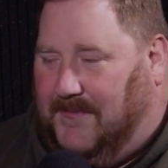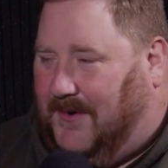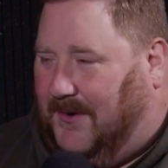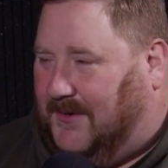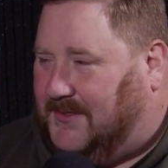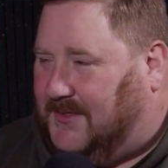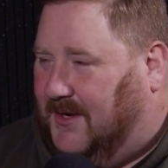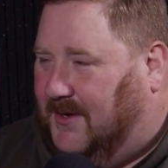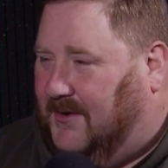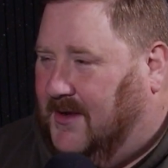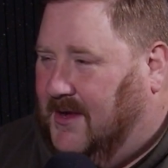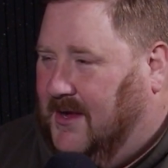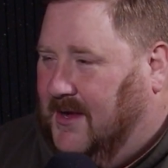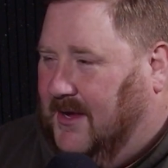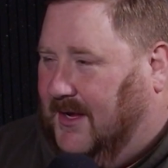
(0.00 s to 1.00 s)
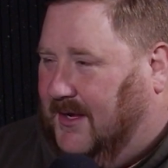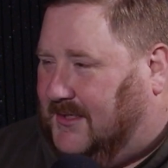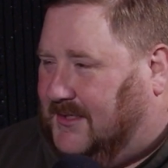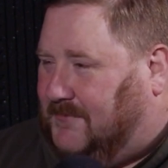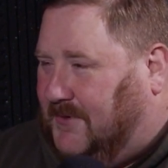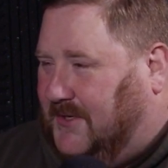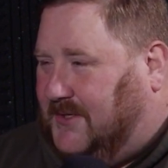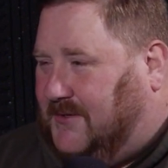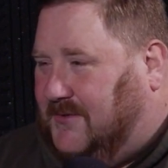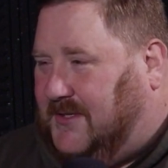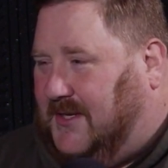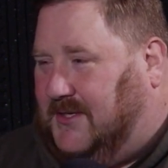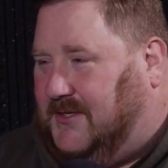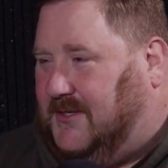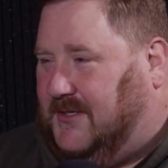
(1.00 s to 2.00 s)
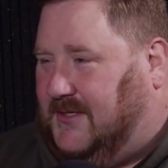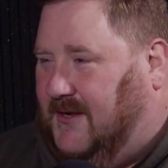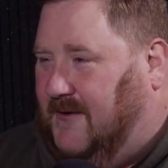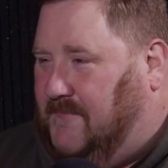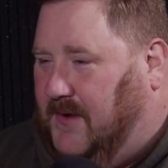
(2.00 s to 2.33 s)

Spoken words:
but also it's a preschool teacher and stuff.